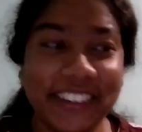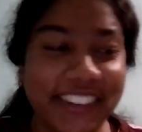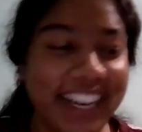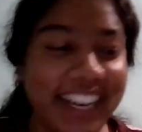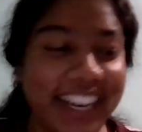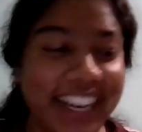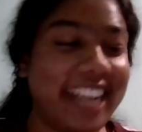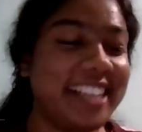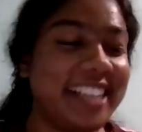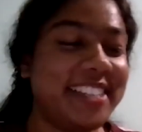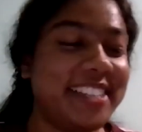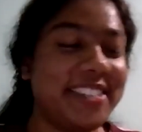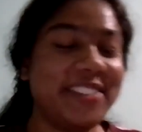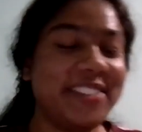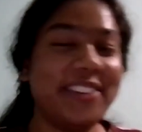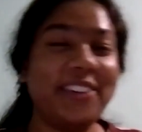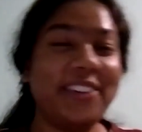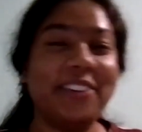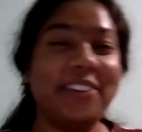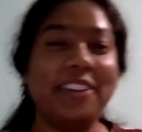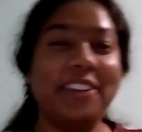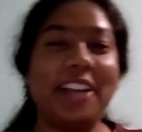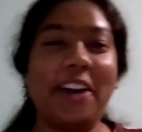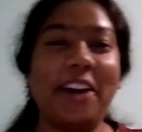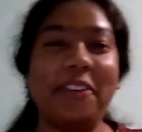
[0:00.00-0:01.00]
right.
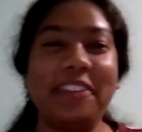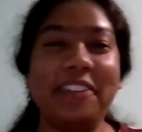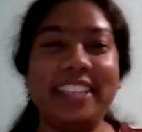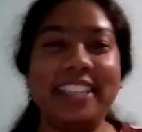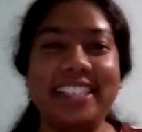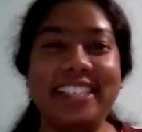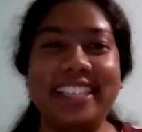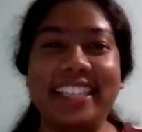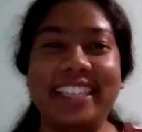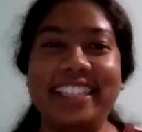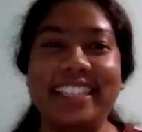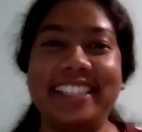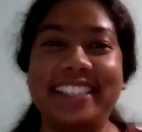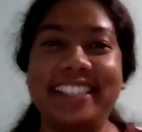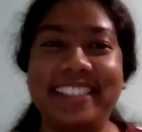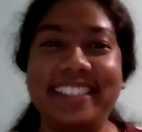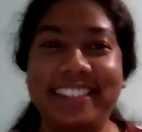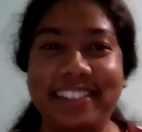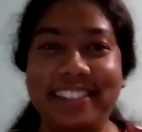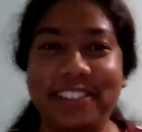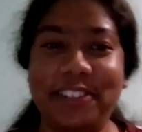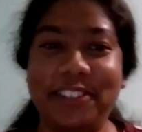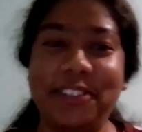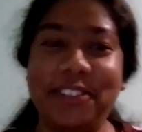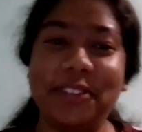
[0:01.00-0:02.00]
So now it
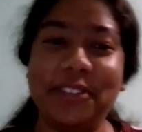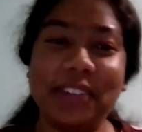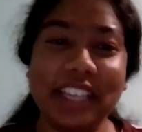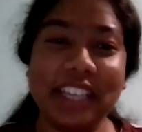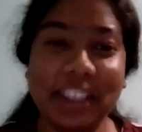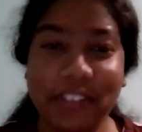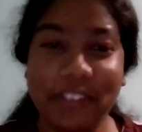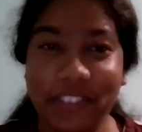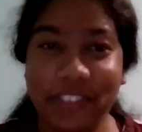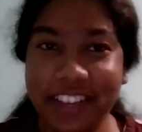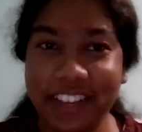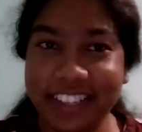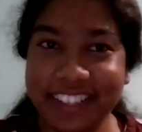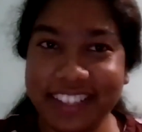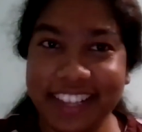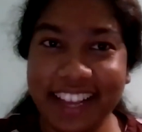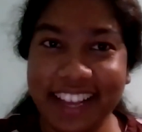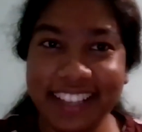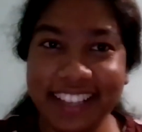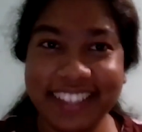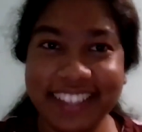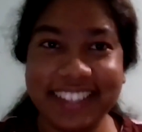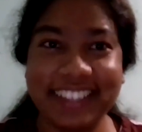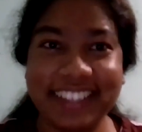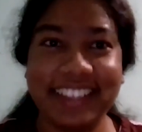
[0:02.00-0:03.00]
surely affects
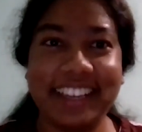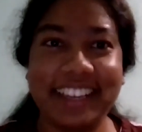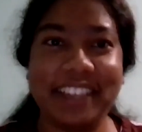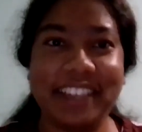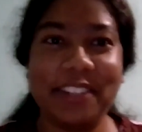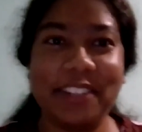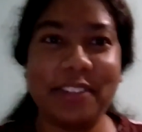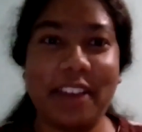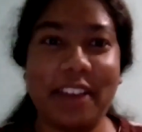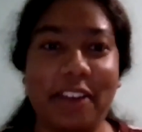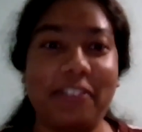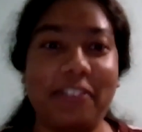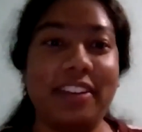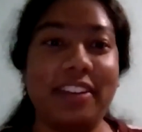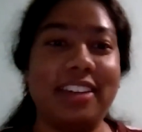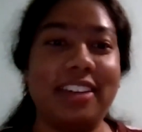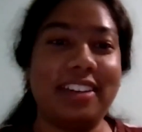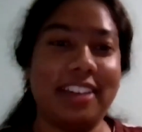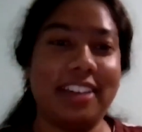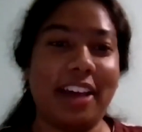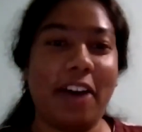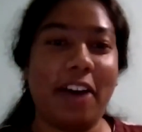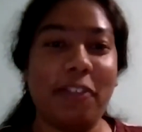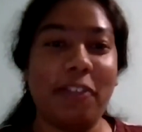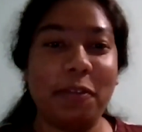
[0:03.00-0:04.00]
us,
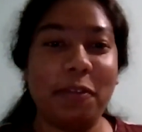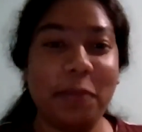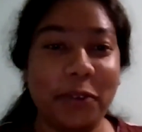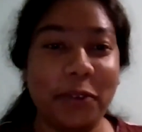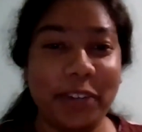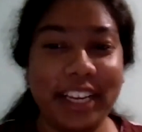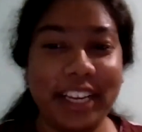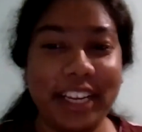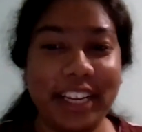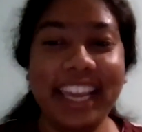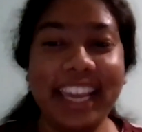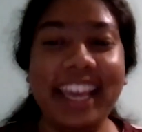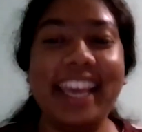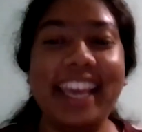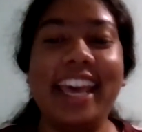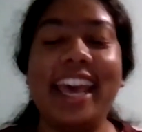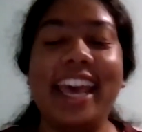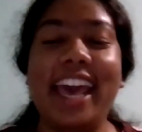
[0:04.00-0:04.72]
our body.